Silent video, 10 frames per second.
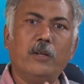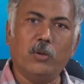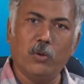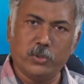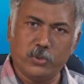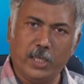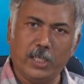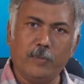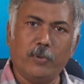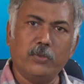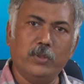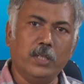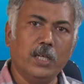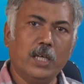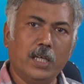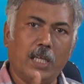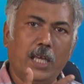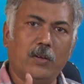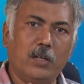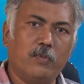will go should I keep on doing
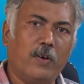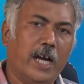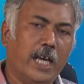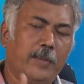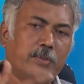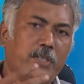k equal to 5,